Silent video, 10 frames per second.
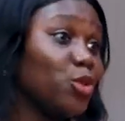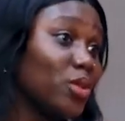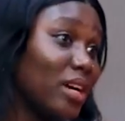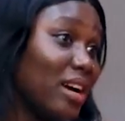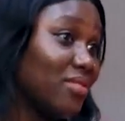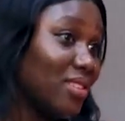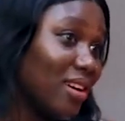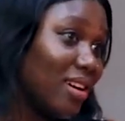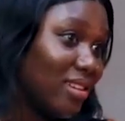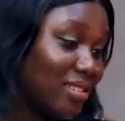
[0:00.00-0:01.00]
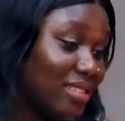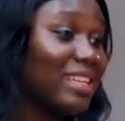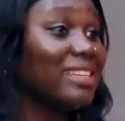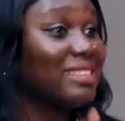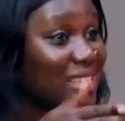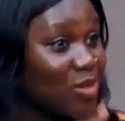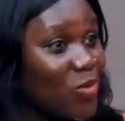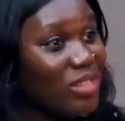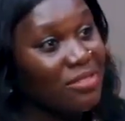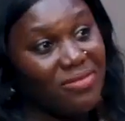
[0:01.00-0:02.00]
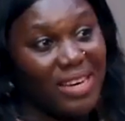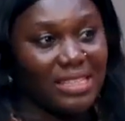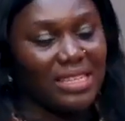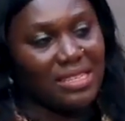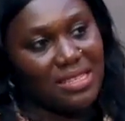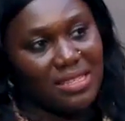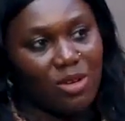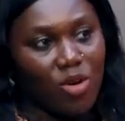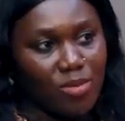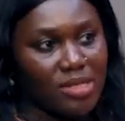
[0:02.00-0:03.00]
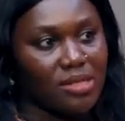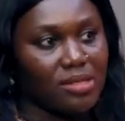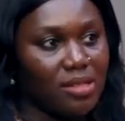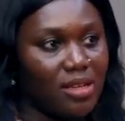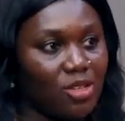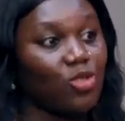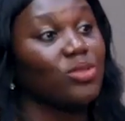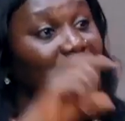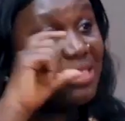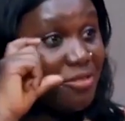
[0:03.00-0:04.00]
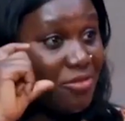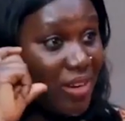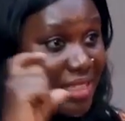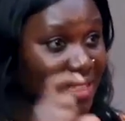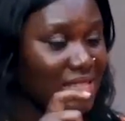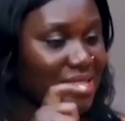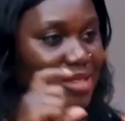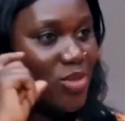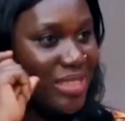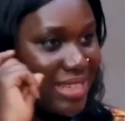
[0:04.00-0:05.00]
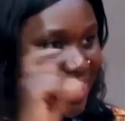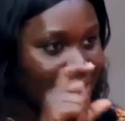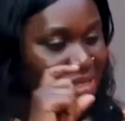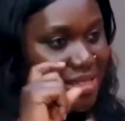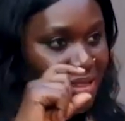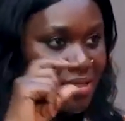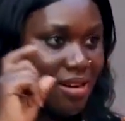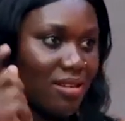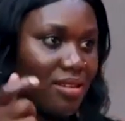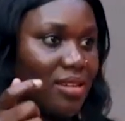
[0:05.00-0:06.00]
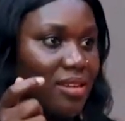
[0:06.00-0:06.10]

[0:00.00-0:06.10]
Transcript: you don't have the car, then that's where the financing comes in. You need the finances to get that car.